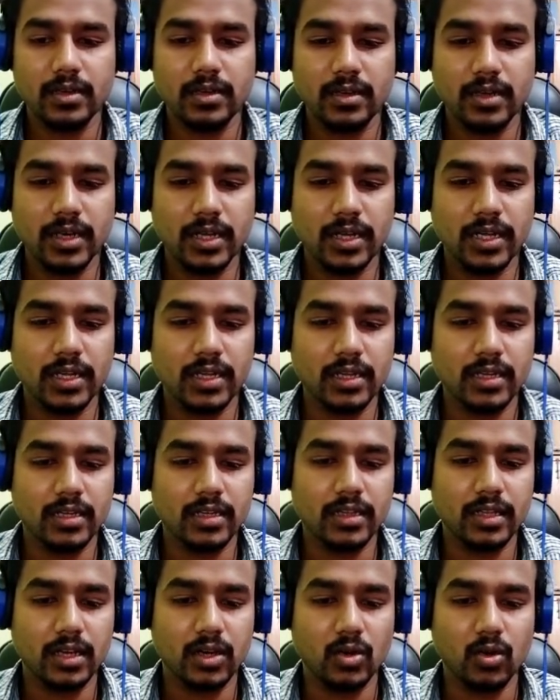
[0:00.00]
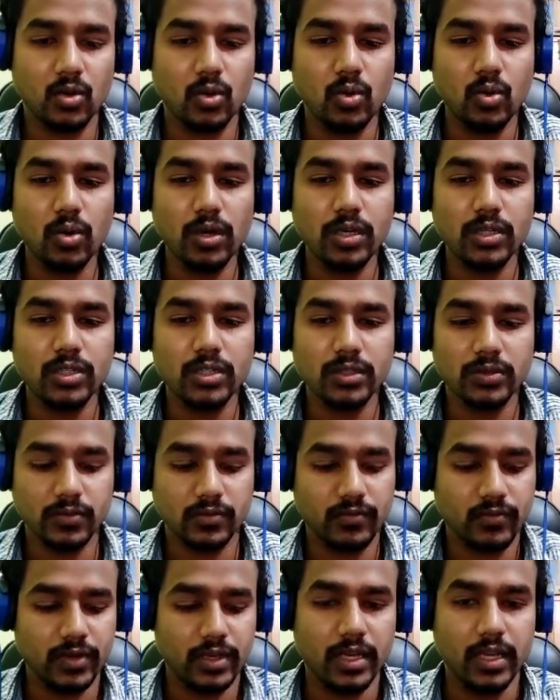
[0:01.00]
Like the code
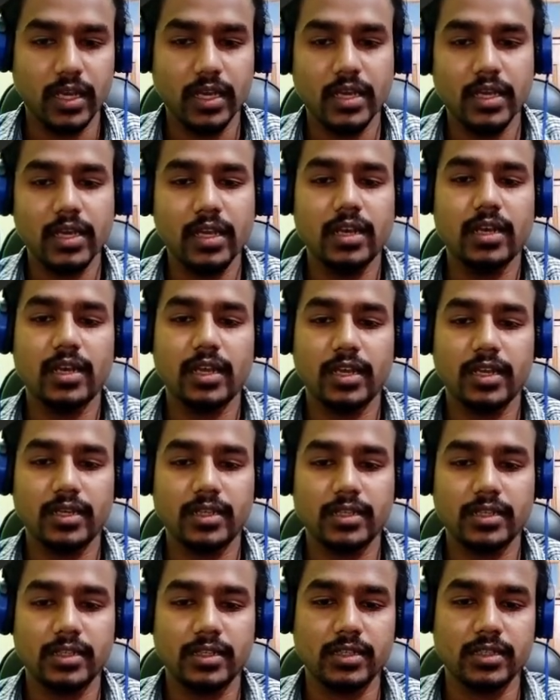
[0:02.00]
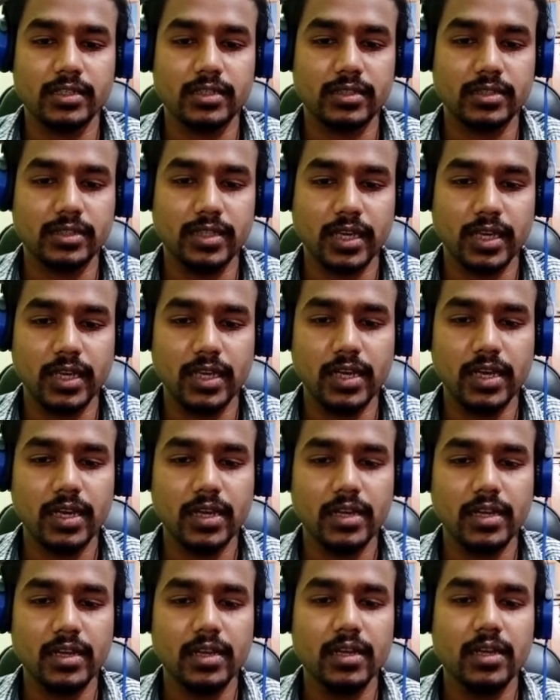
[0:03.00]
will here like send
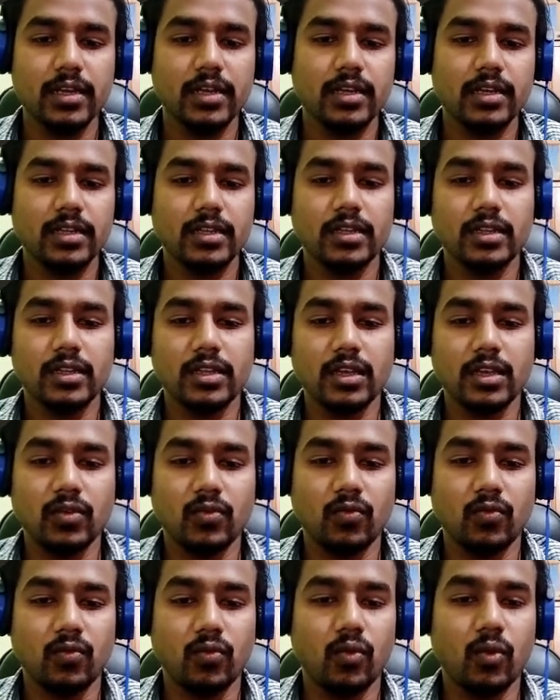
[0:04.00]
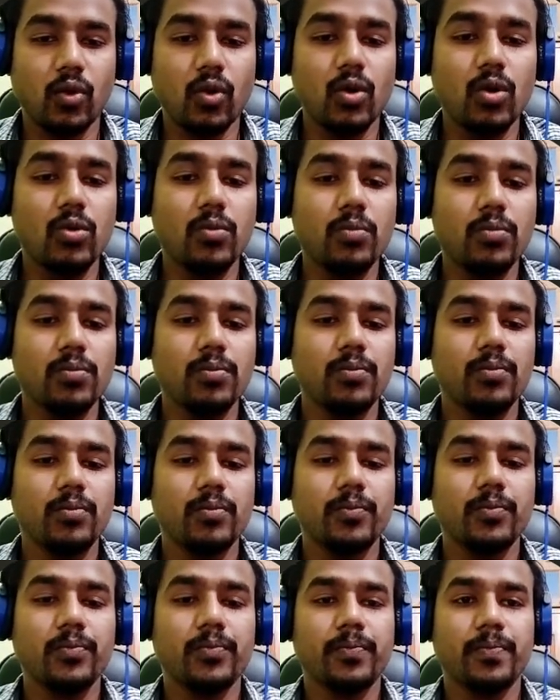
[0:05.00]
the form
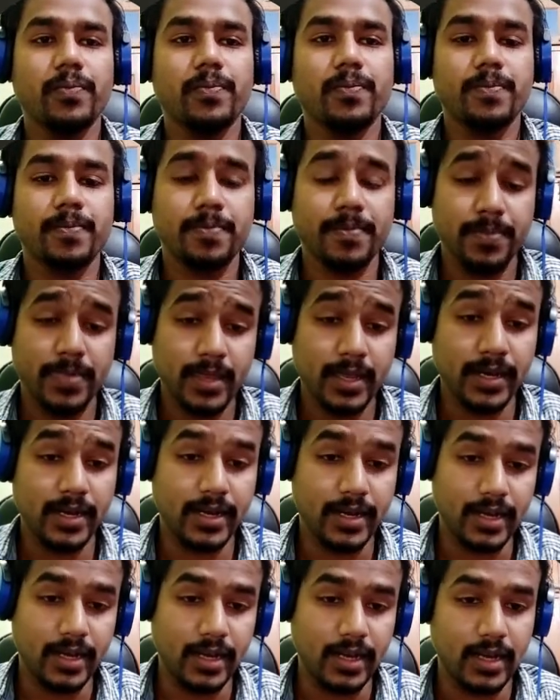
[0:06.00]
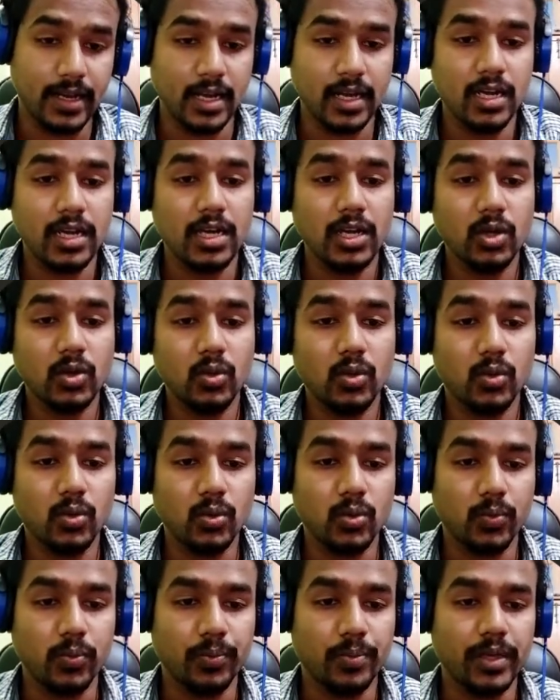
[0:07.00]
data to
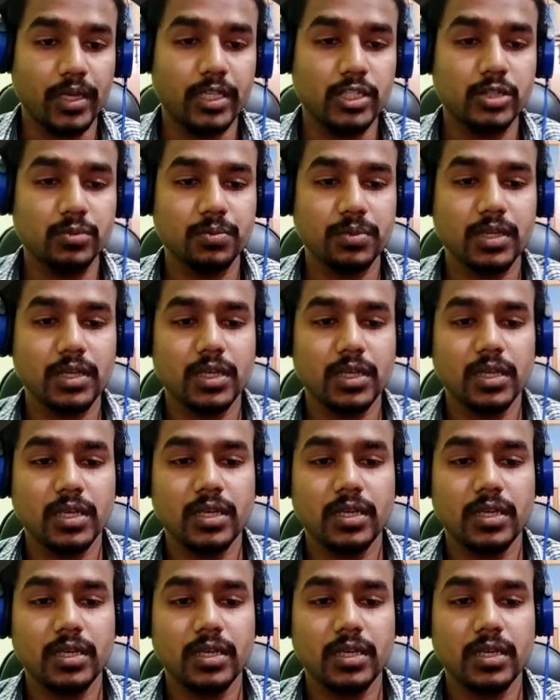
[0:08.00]
PHP